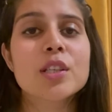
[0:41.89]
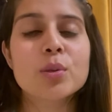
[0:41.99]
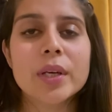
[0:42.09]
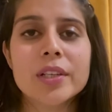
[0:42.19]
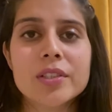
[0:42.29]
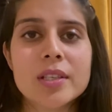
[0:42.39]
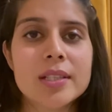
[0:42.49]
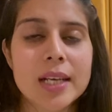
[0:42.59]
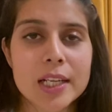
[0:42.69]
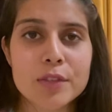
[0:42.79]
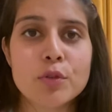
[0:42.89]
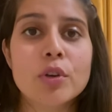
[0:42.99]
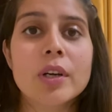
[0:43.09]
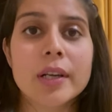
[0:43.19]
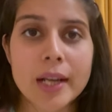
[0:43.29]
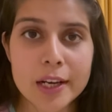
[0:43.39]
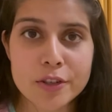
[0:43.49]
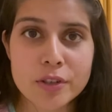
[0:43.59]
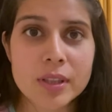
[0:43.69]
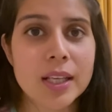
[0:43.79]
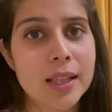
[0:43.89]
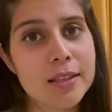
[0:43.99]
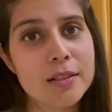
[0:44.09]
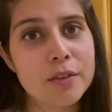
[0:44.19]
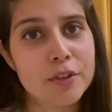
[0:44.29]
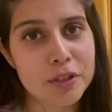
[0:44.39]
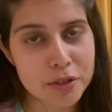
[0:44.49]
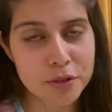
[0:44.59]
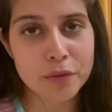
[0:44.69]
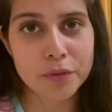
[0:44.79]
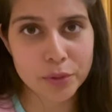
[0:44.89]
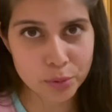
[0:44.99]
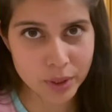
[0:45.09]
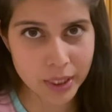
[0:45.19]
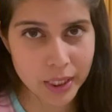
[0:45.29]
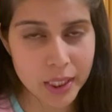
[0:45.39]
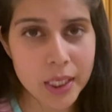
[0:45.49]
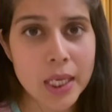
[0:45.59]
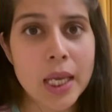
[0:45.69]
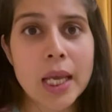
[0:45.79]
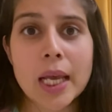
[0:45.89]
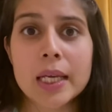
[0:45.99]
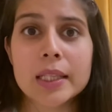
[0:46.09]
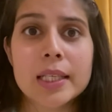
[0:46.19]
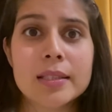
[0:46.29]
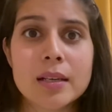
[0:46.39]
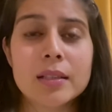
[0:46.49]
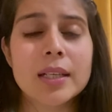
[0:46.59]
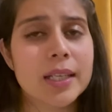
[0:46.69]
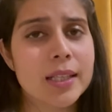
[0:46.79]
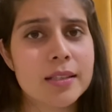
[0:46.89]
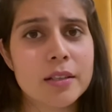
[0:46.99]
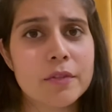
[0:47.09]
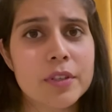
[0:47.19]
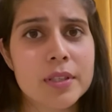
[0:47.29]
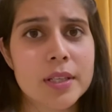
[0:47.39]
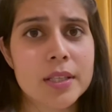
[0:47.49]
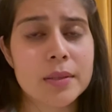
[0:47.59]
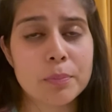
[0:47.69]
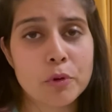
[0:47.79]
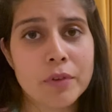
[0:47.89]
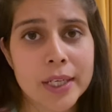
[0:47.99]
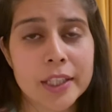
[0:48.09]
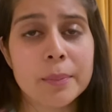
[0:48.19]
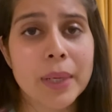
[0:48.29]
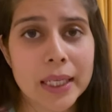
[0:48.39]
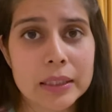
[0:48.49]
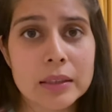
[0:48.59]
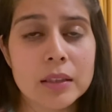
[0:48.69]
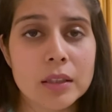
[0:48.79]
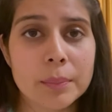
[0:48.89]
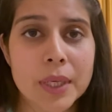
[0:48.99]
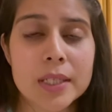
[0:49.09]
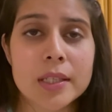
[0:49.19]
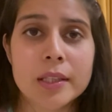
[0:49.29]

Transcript: So NHS stands for National Health Services of UK, and these are the health services provided by the government.